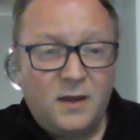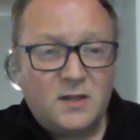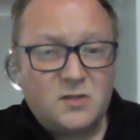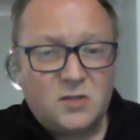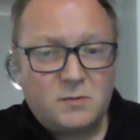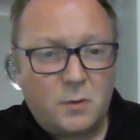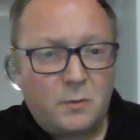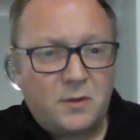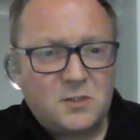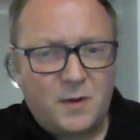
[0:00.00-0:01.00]
in terms of what
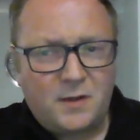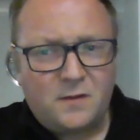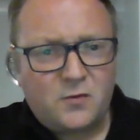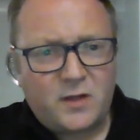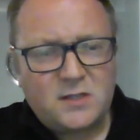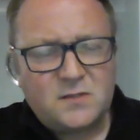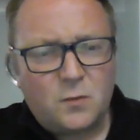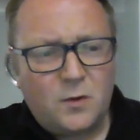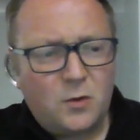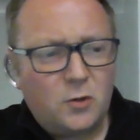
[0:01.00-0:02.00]
we can spend in the transfer
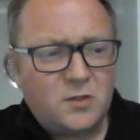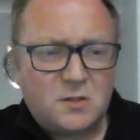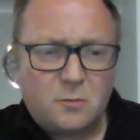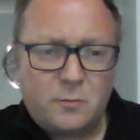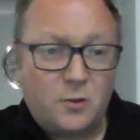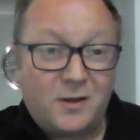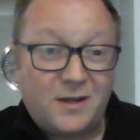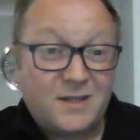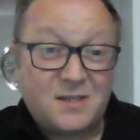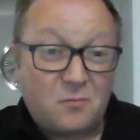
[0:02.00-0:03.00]
window, because they'll be looking
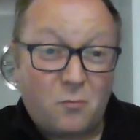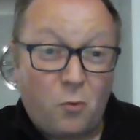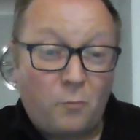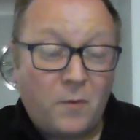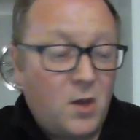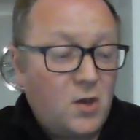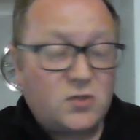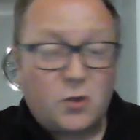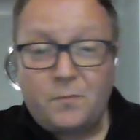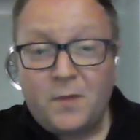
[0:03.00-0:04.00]
at us even more.
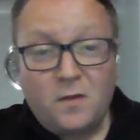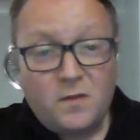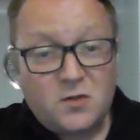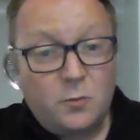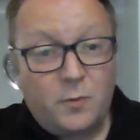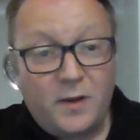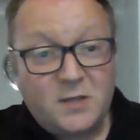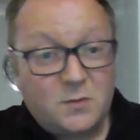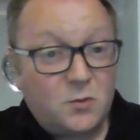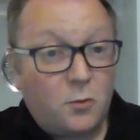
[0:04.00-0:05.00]
So the two
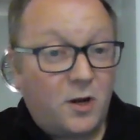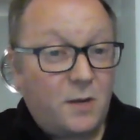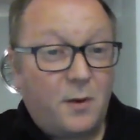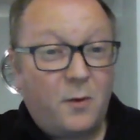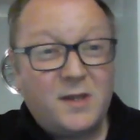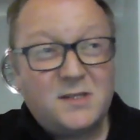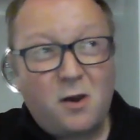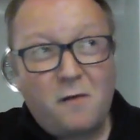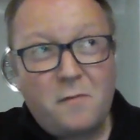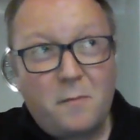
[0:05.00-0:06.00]
players we're talking about is
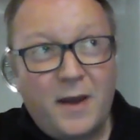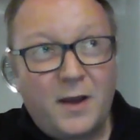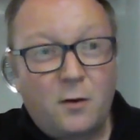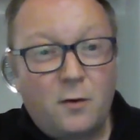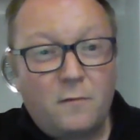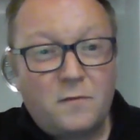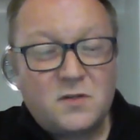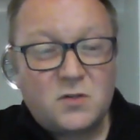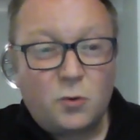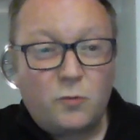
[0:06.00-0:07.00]
off the back of the
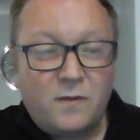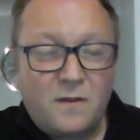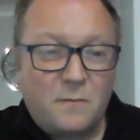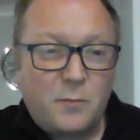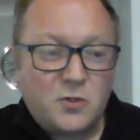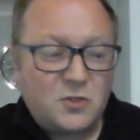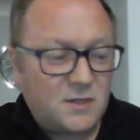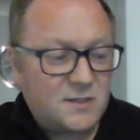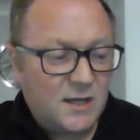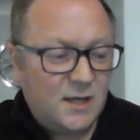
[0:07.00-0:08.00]
story that the
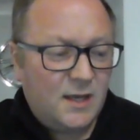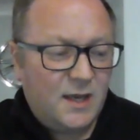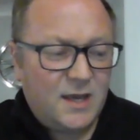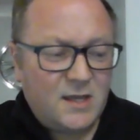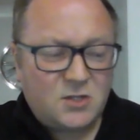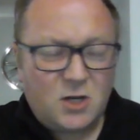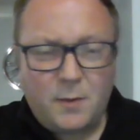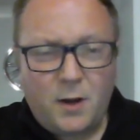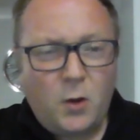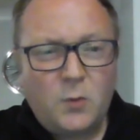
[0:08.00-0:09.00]
budget is going to
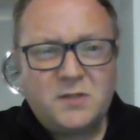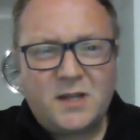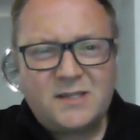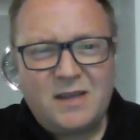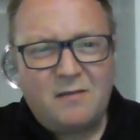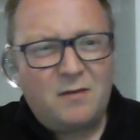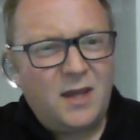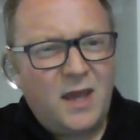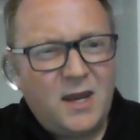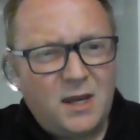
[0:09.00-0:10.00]
be closer to
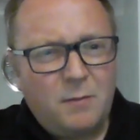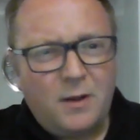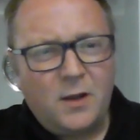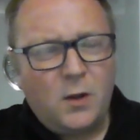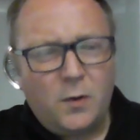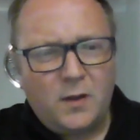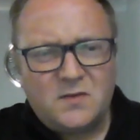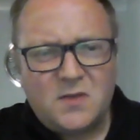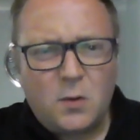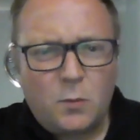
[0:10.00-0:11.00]
70, 80 million
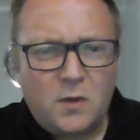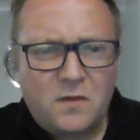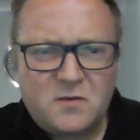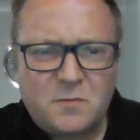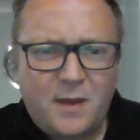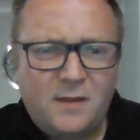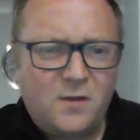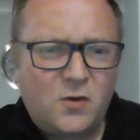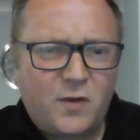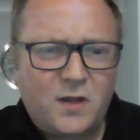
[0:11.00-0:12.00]
quid's worth of spend in
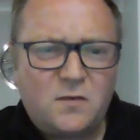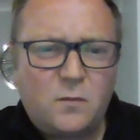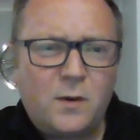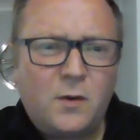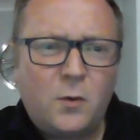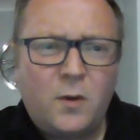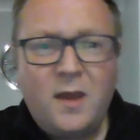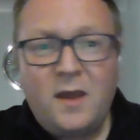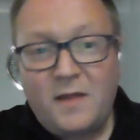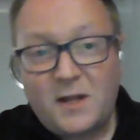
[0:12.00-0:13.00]
the transfer window.
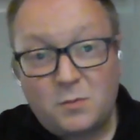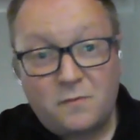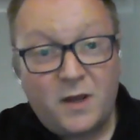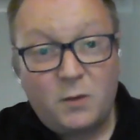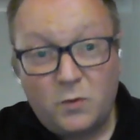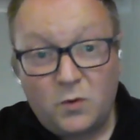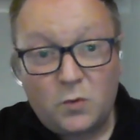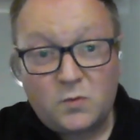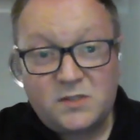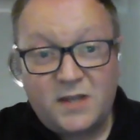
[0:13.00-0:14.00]
That's providing we
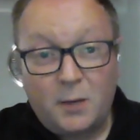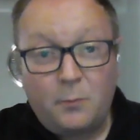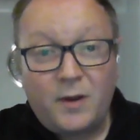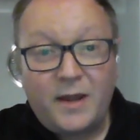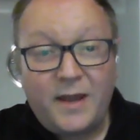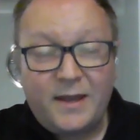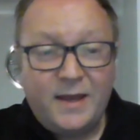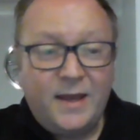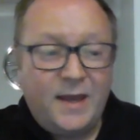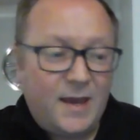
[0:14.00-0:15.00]
don't sell a player.
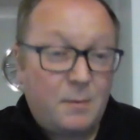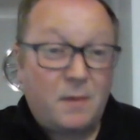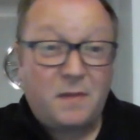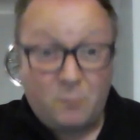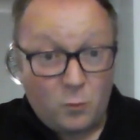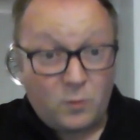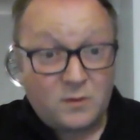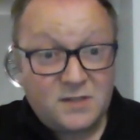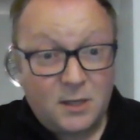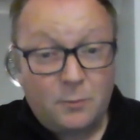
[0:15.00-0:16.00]
I think we will
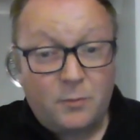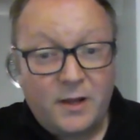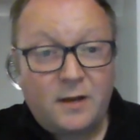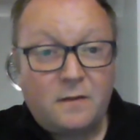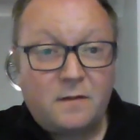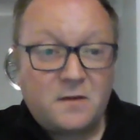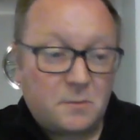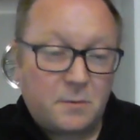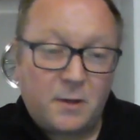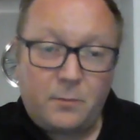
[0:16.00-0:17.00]
sell a player, and I think there's
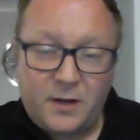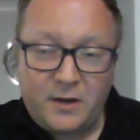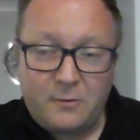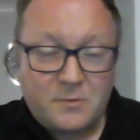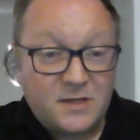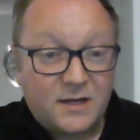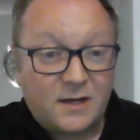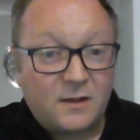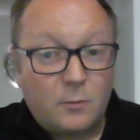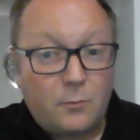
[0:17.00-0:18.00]
a big player in
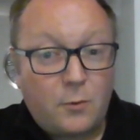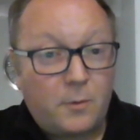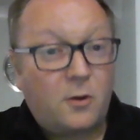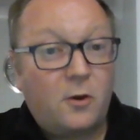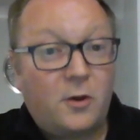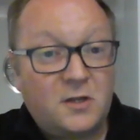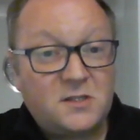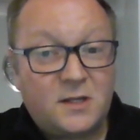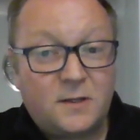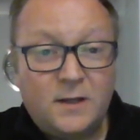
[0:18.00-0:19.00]
particular that we probably are going to
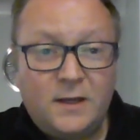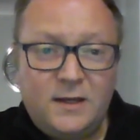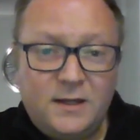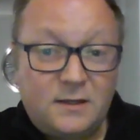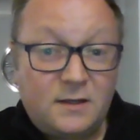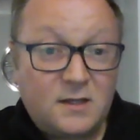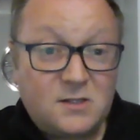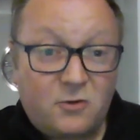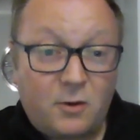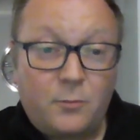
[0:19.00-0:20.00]
sell. He did an
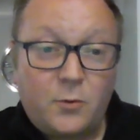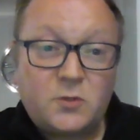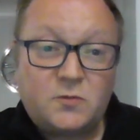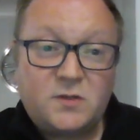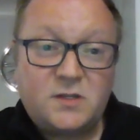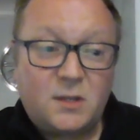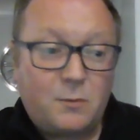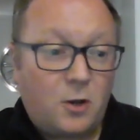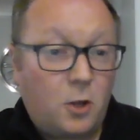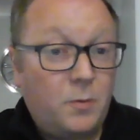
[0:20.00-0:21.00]
Instagram post recently
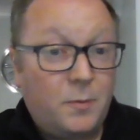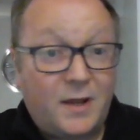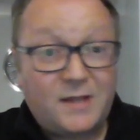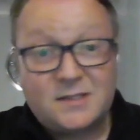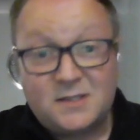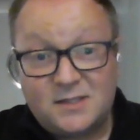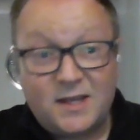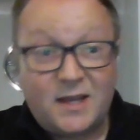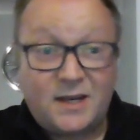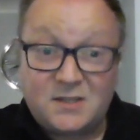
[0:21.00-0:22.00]
where a lot of people asked, is he
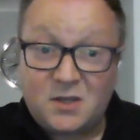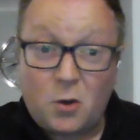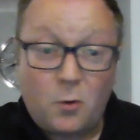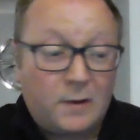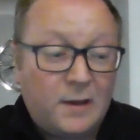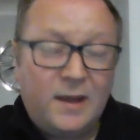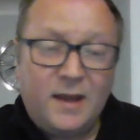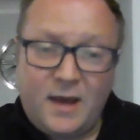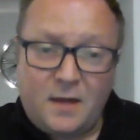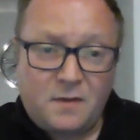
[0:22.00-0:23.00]
staying, is he going?
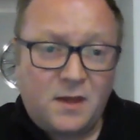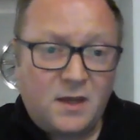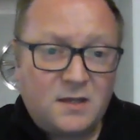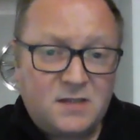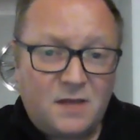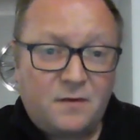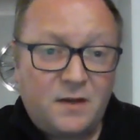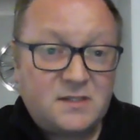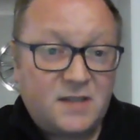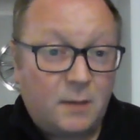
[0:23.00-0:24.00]
I think he's definitely
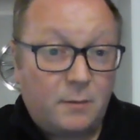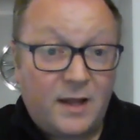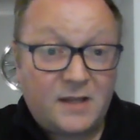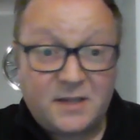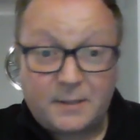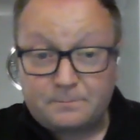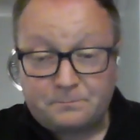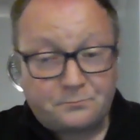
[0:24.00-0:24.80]
a sellable asset,